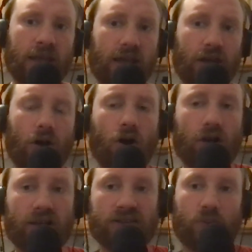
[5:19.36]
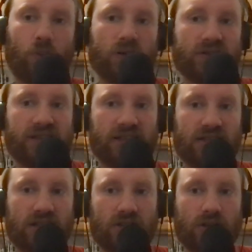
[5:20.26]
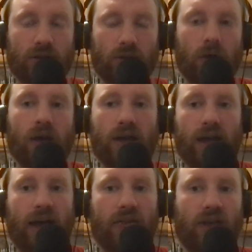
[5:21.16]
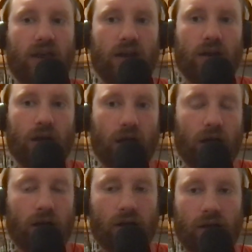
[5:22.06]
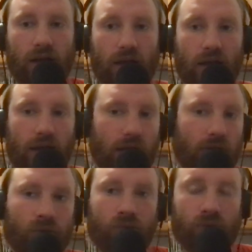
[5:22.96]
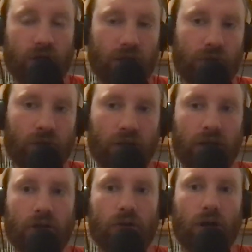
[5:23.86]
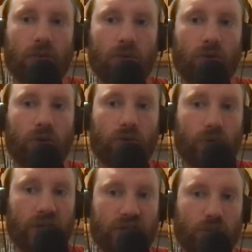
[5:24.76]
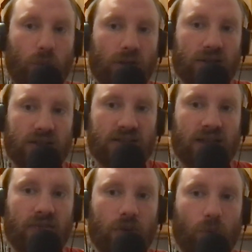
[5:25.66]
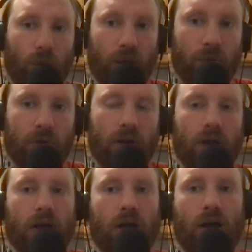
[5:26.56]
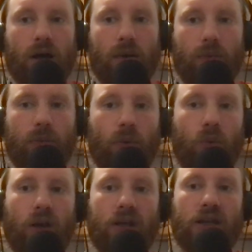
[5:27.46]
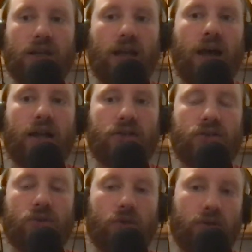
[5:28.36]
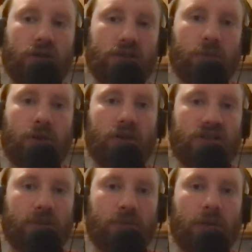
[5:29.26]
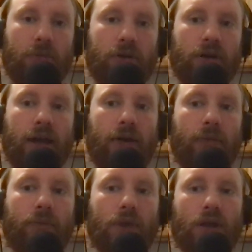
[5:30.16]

In August, 162. And then a really, really incredible 327 whip when he got to this month of September. Now,